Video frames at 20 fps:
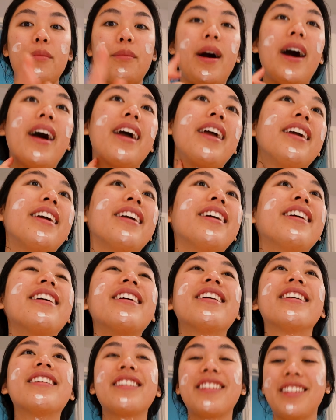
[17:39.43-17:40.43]
buying
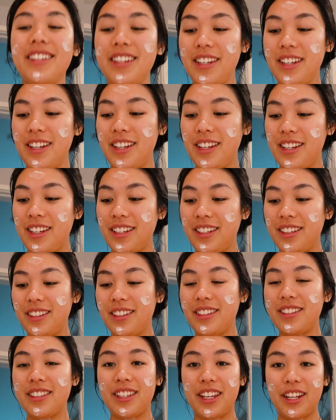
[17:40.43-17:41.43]

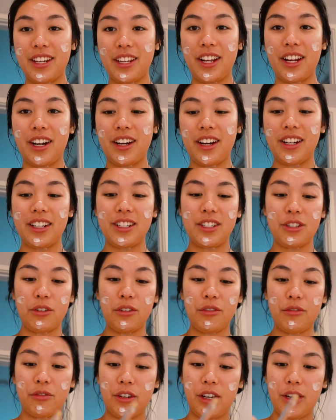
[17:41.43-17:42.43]
skincare at
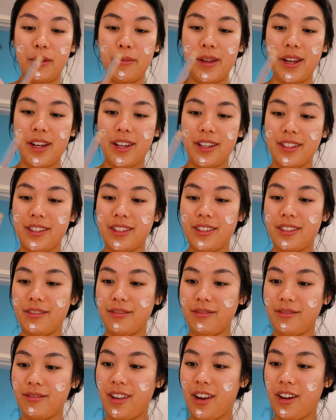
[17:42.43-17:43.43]
duty free because
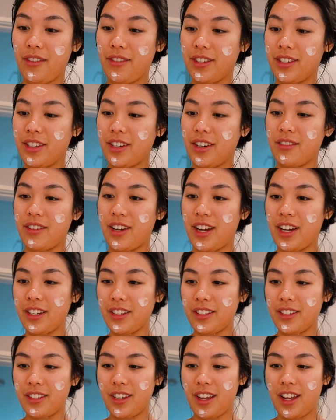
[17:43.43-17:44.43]
obviously no
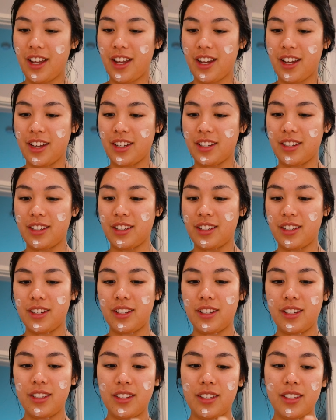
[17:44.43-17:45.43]
tax and
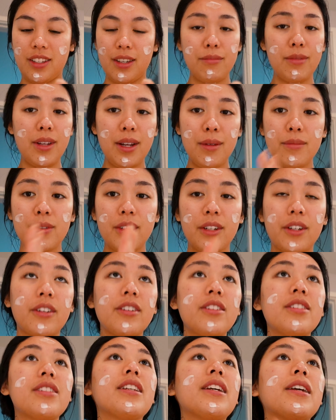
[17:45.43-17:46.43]
sometimes the
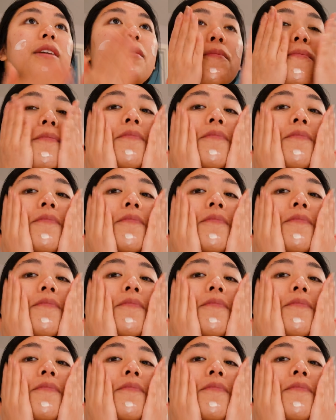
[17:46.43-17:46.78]
currency,